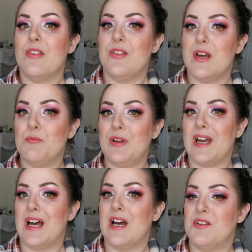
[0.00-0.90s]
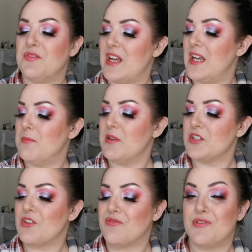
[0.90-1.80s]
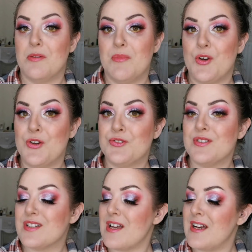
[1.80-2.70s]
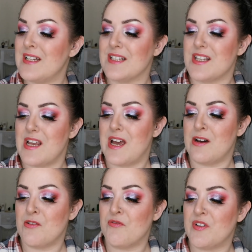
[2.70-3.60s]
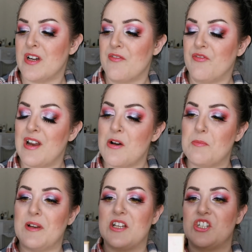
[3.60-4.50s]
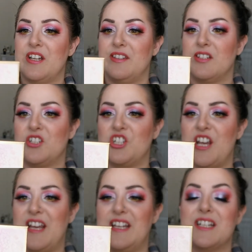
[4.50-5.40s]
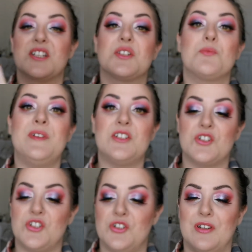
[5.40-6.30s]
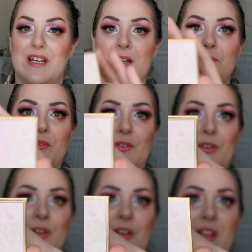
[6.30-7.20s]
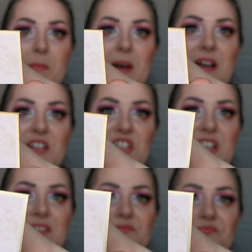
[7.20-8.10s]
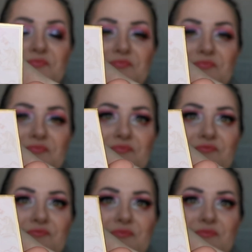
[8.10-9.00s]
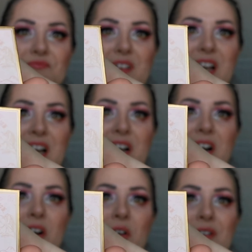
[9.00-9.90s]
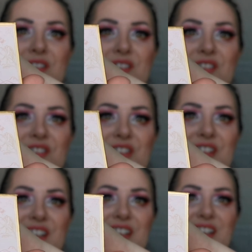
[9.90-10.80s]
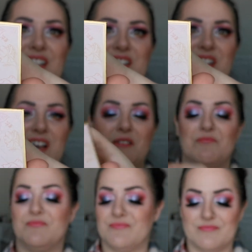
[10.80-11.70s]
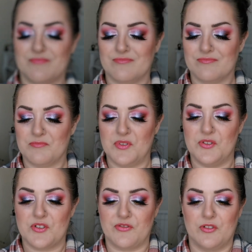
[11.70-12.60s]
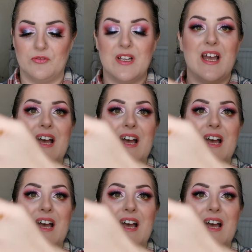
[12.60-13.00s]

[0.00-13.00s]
Then we have a blusher from Odens Eye. It's the Alva Flower Blusher in the shade Sweet Tulip. Look at that packaging. How stunning is that? Beautiful.